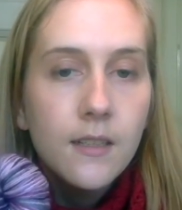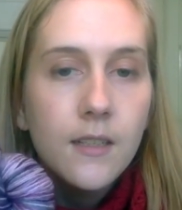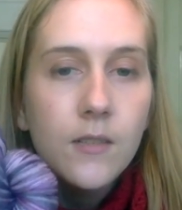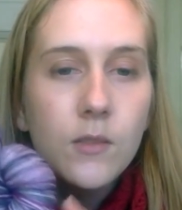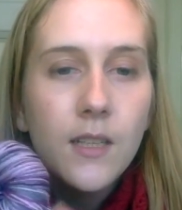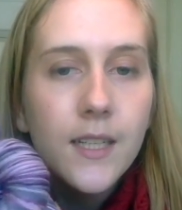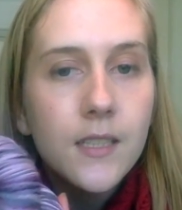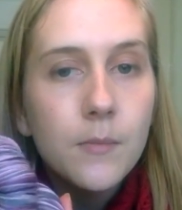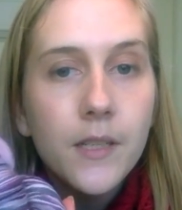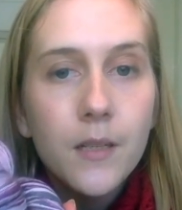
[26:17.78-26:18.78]
I would like
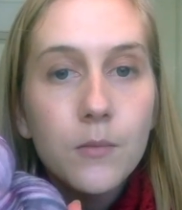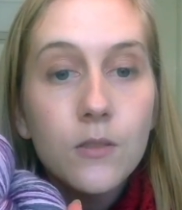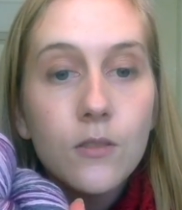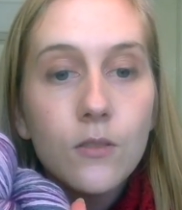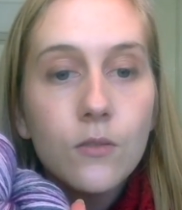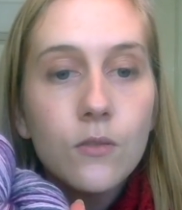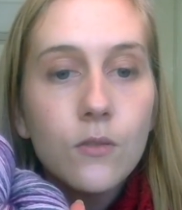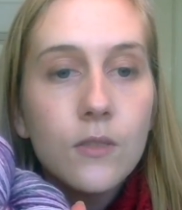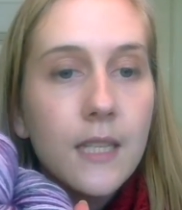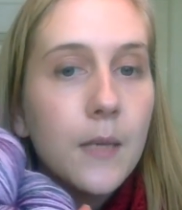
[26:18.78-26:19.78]
to be able to
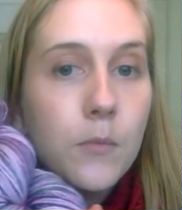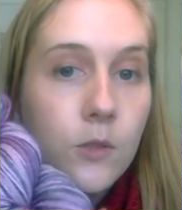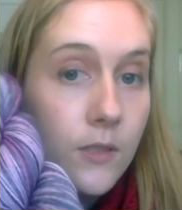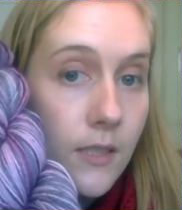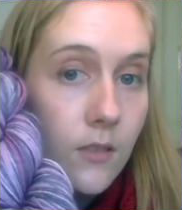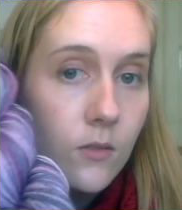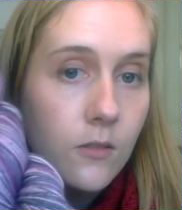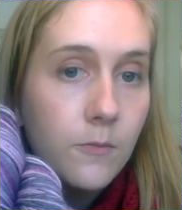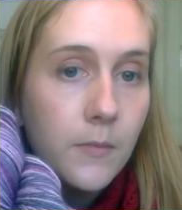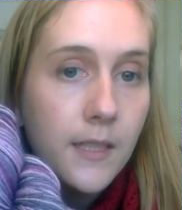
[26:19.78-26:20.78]
do samples in all
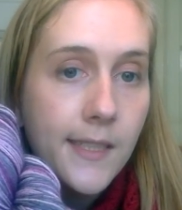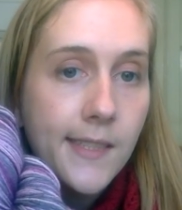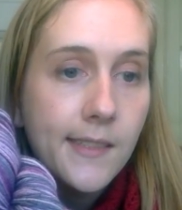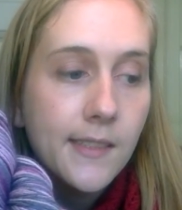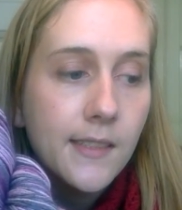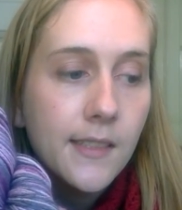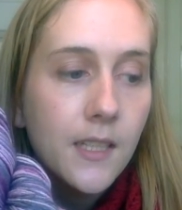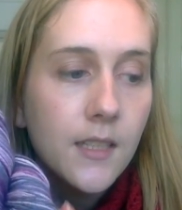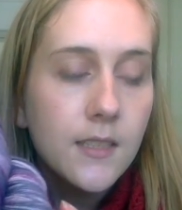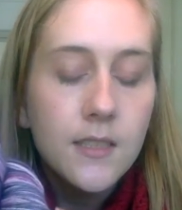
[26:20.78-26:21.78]
of my
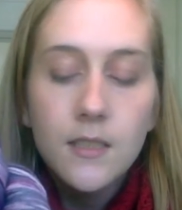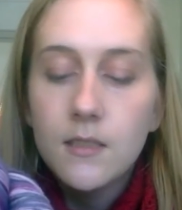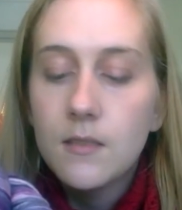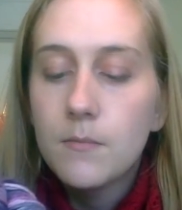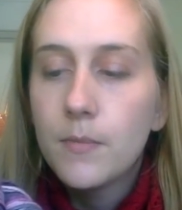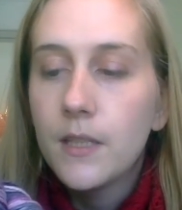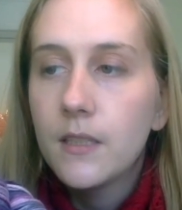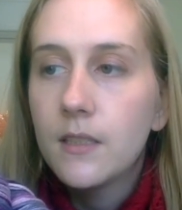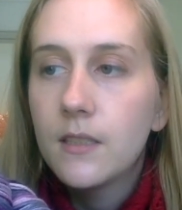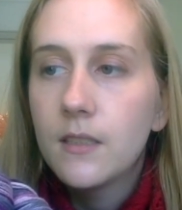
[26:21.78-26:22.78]
colours, but